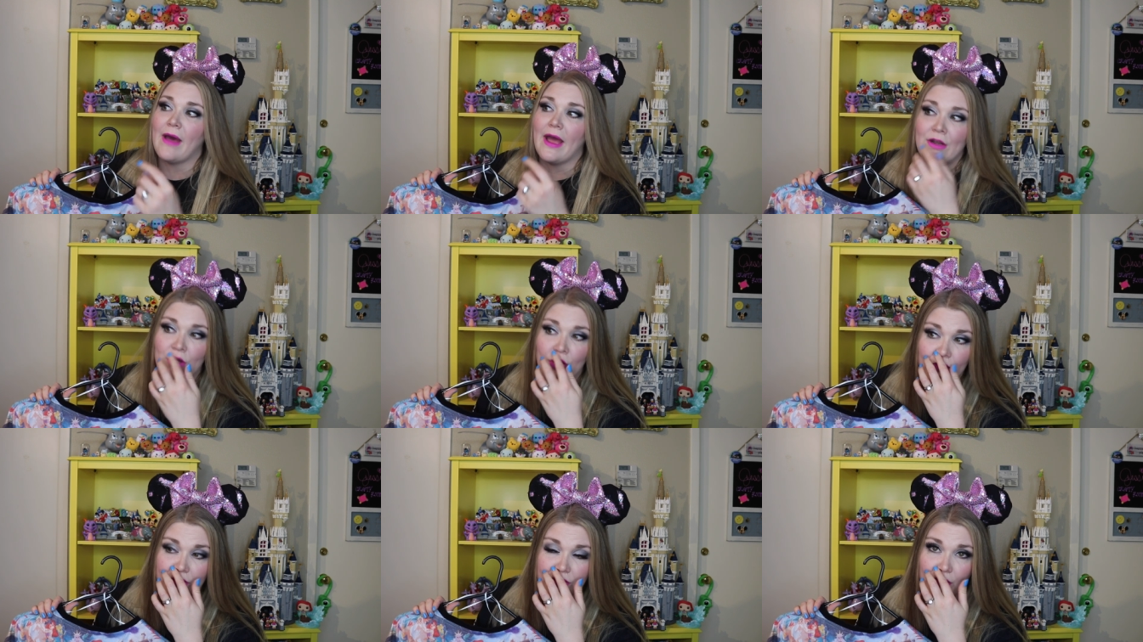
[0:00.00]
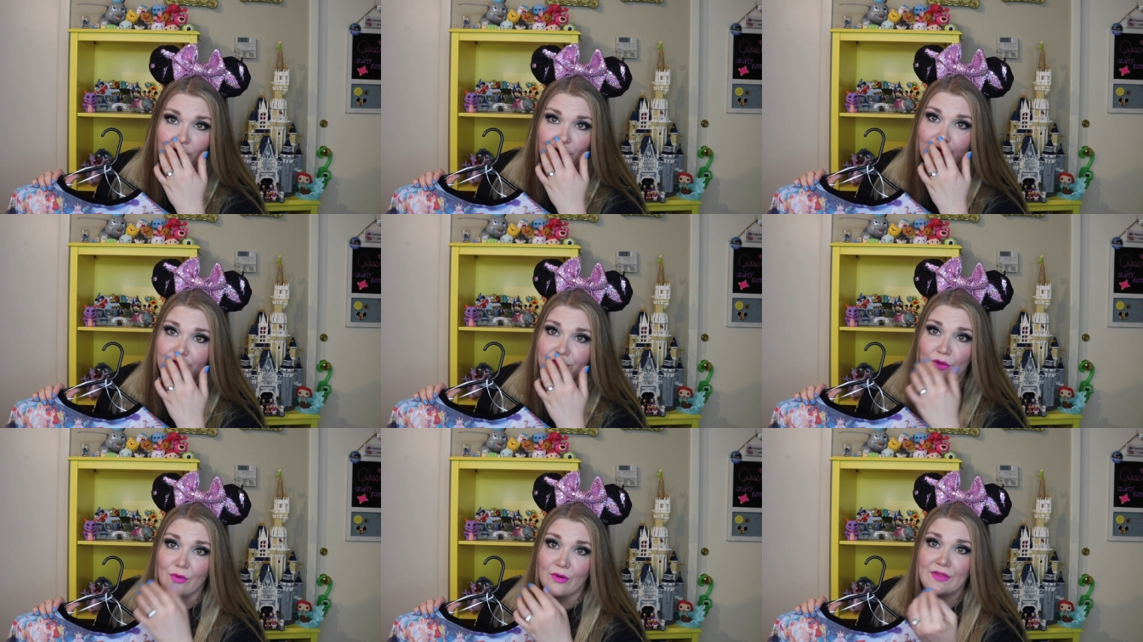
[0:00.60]
I know that there are a
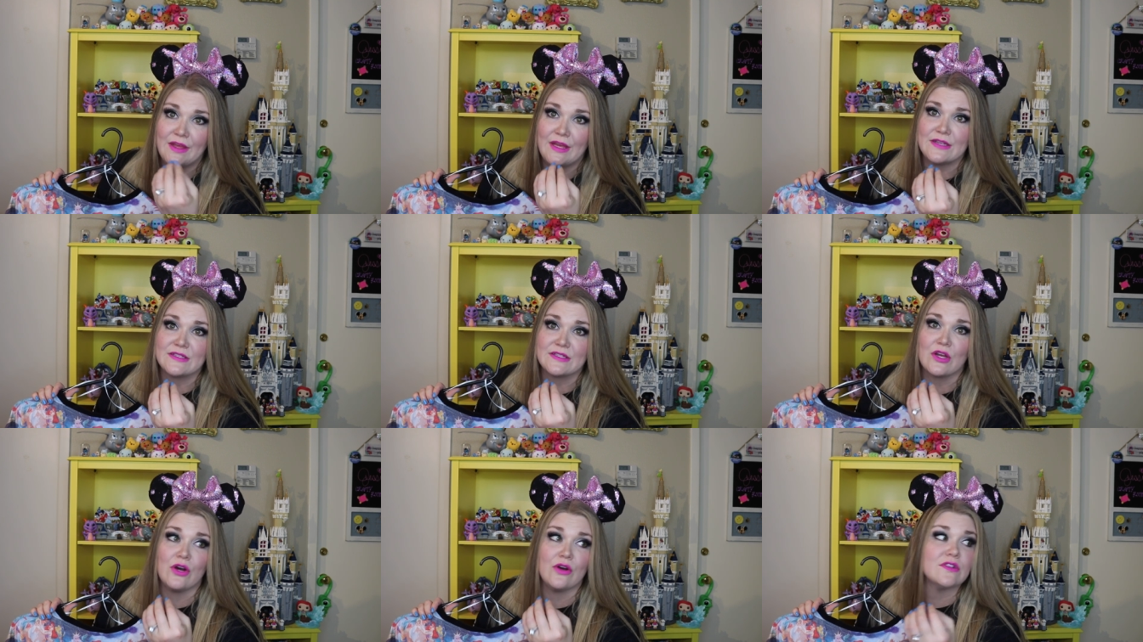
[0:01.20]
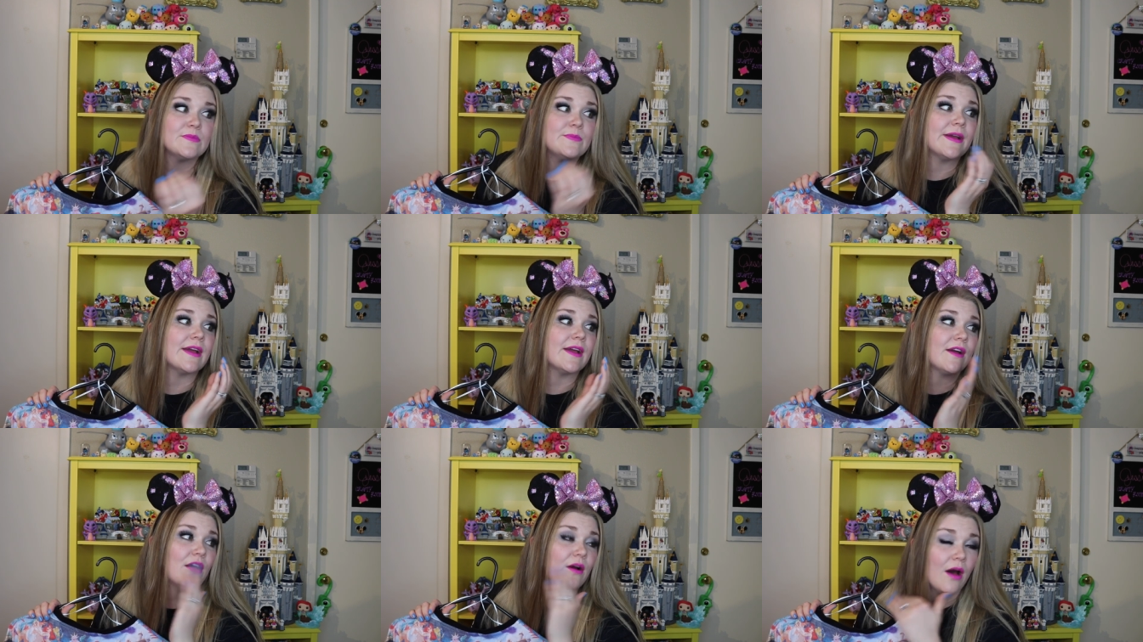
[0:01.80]
few on the East Coast,
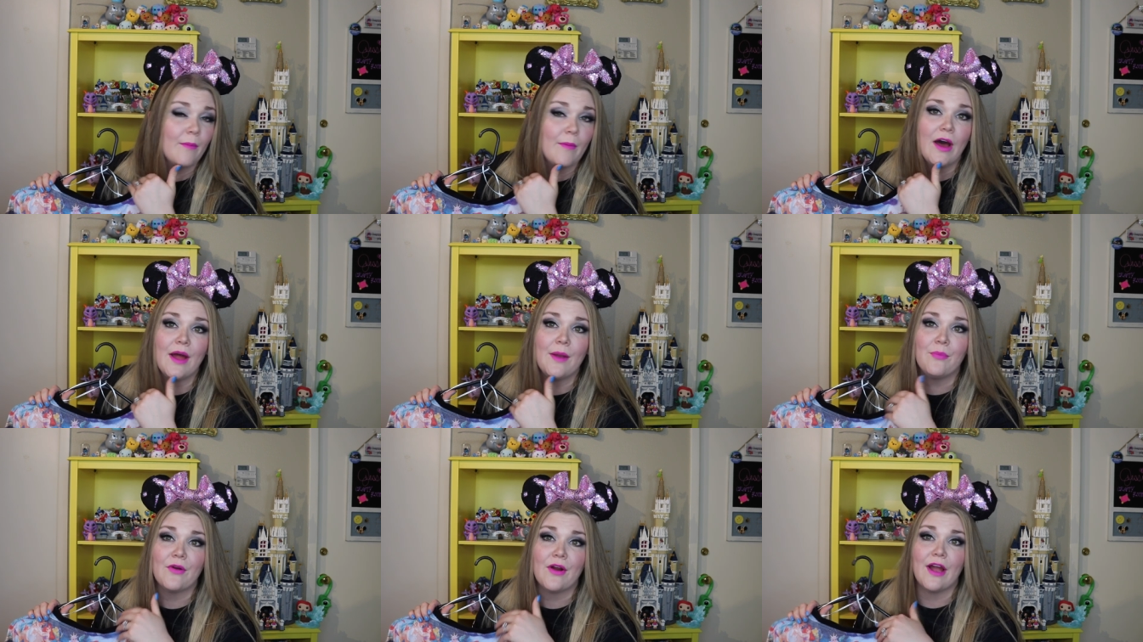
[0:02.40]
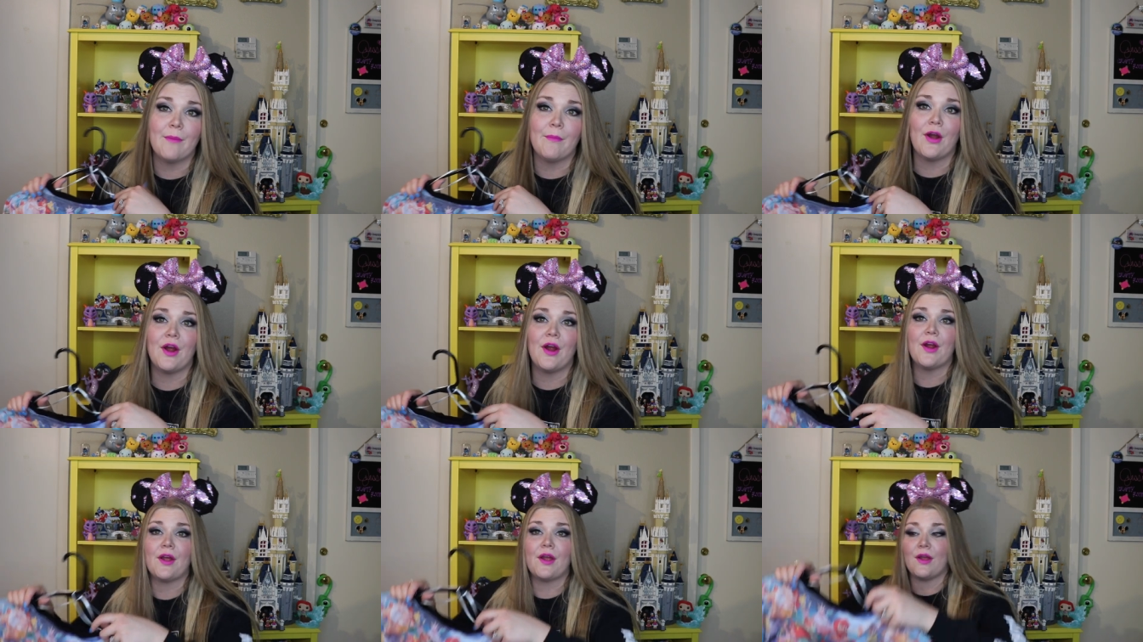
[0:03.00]
but come on,
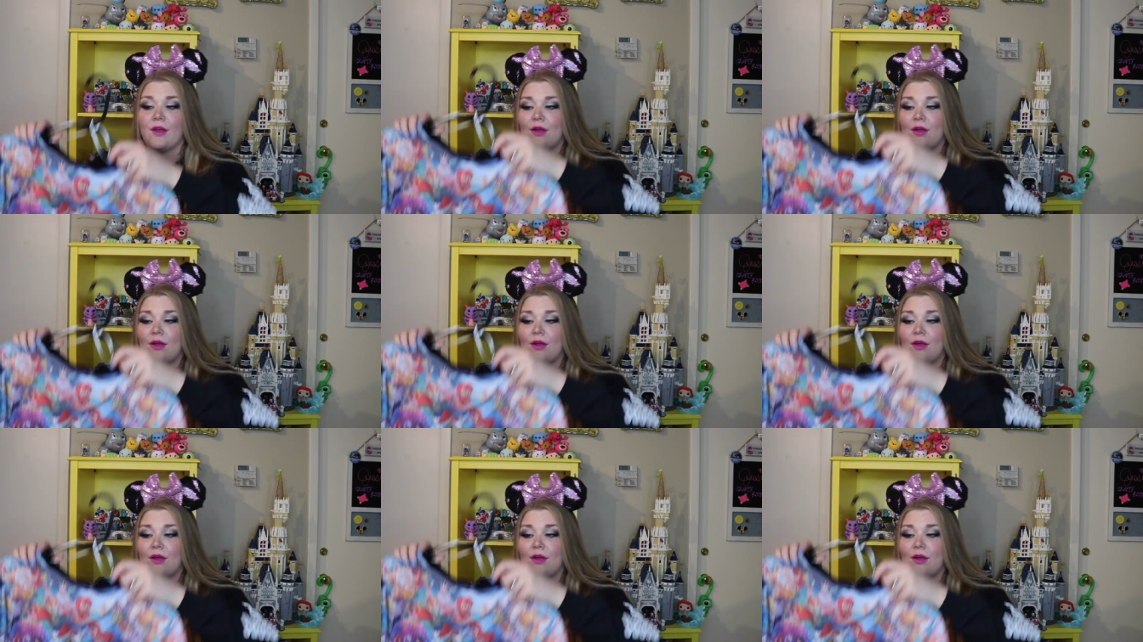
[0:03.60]
Primark.